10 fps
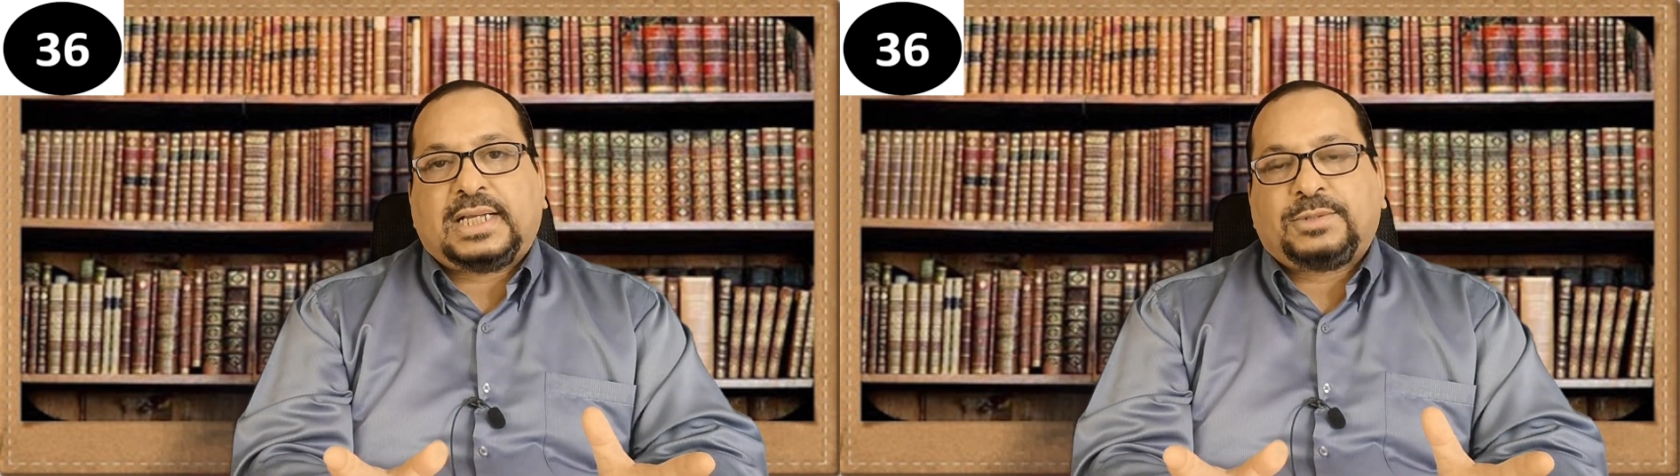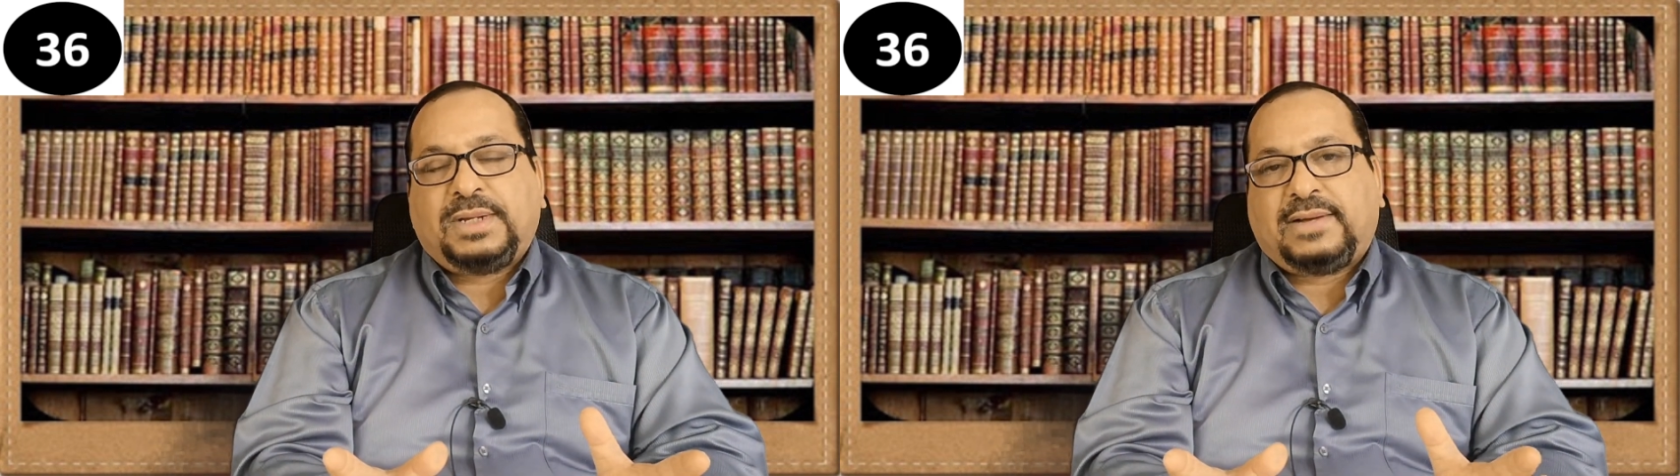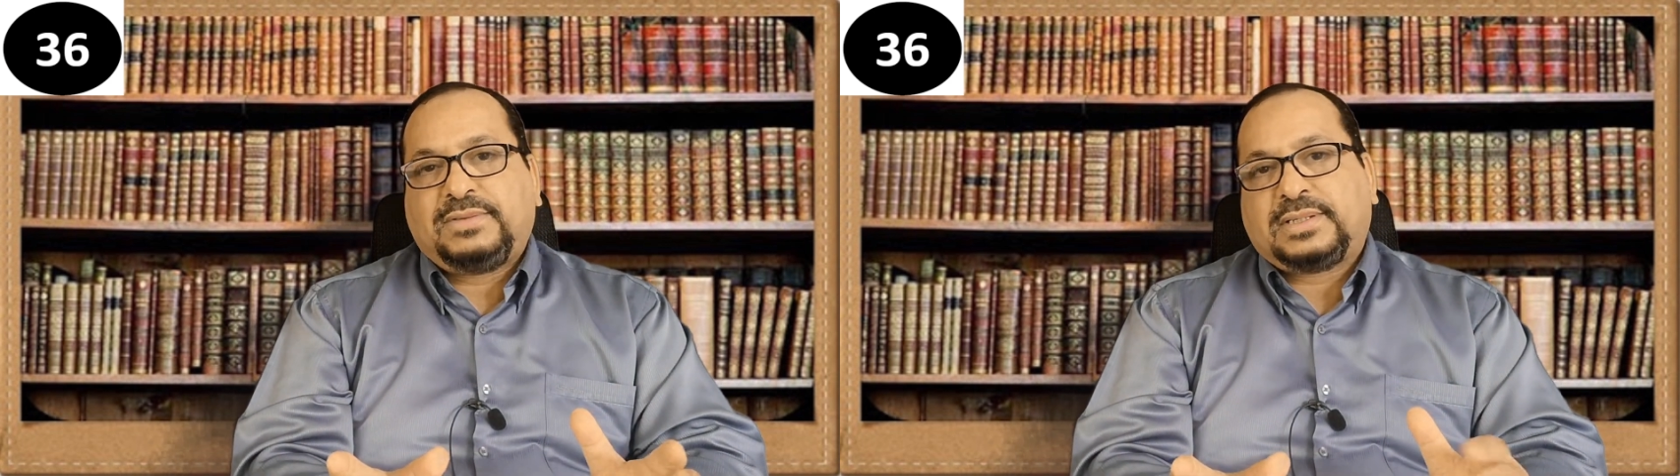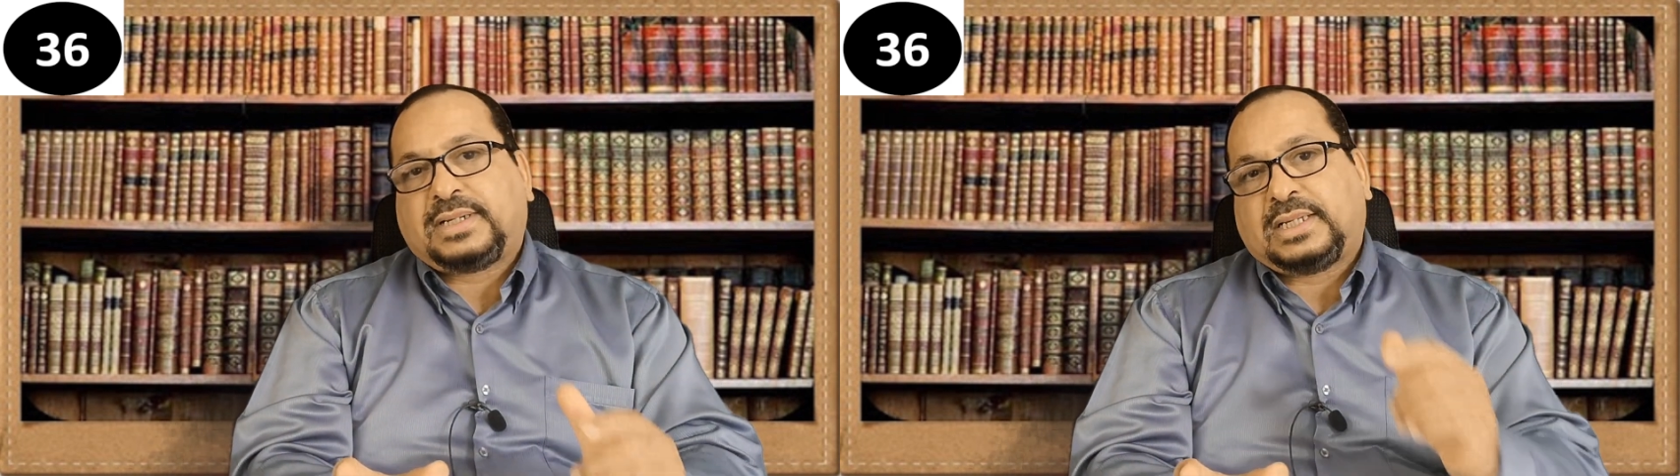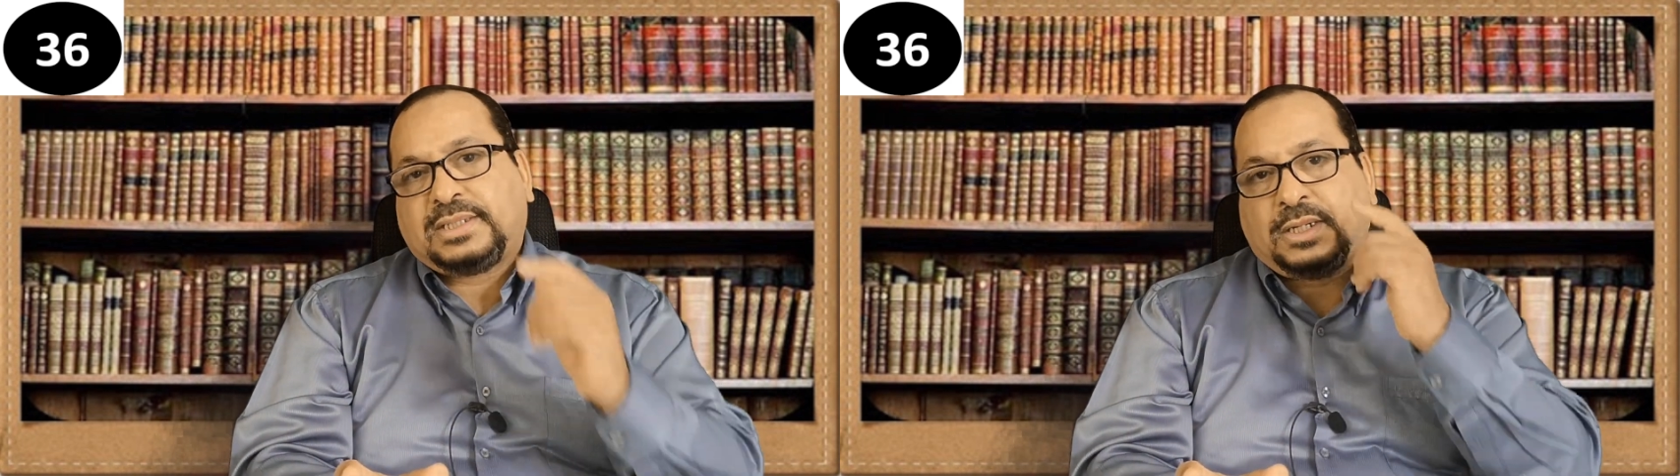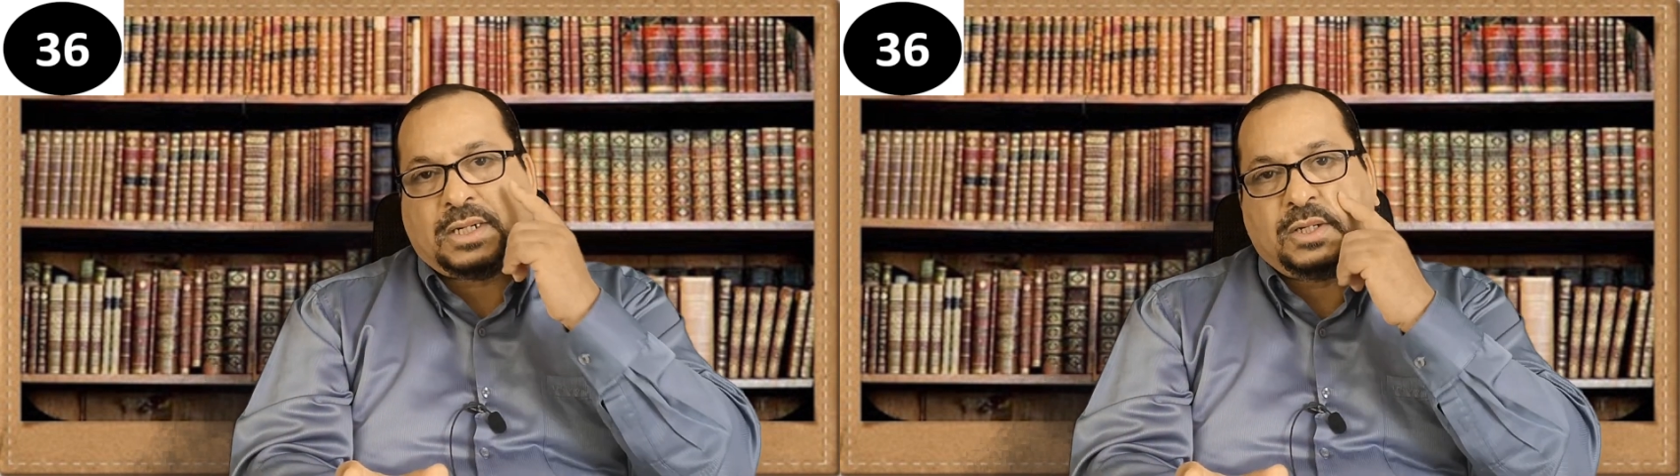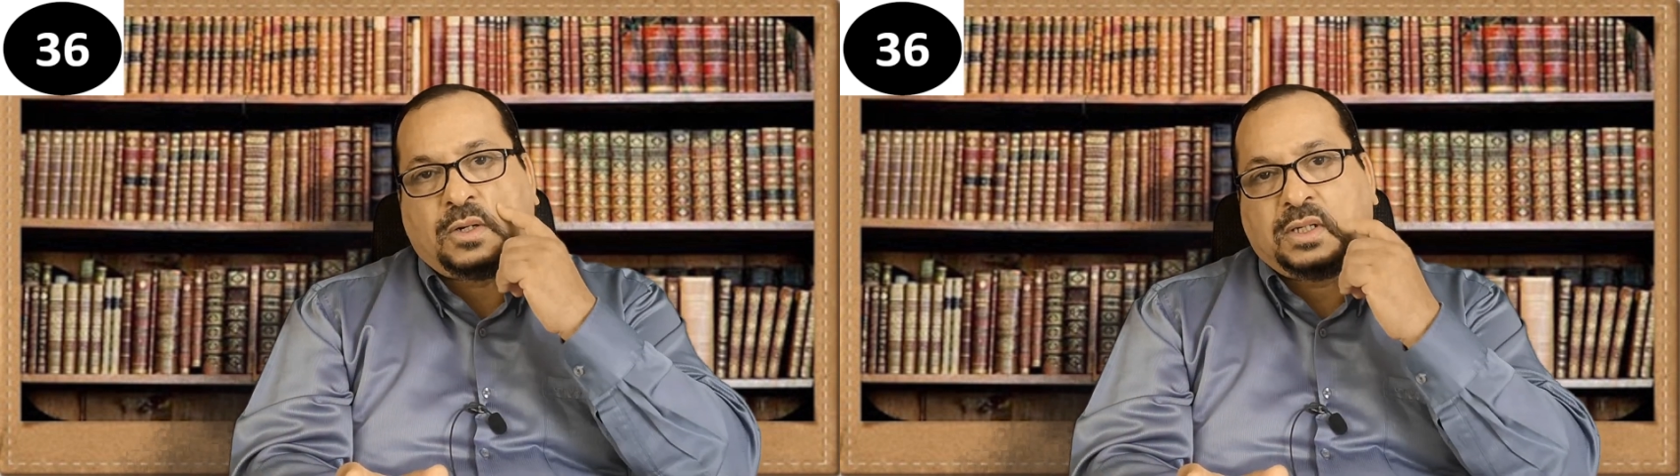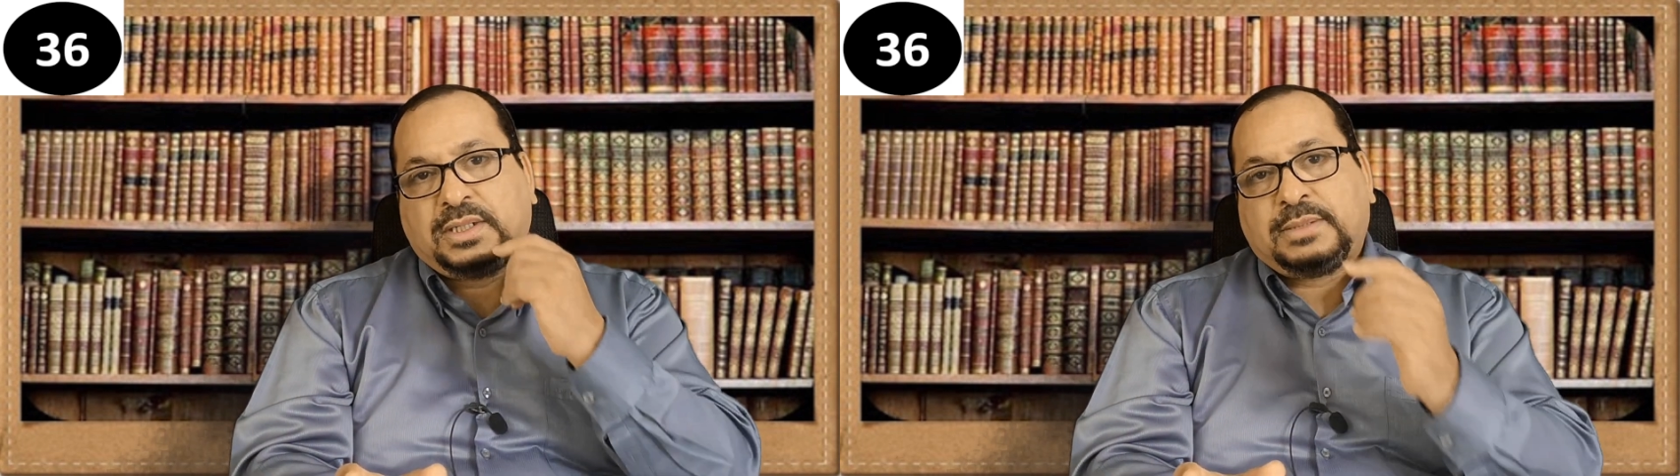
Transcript: as we have discussed early on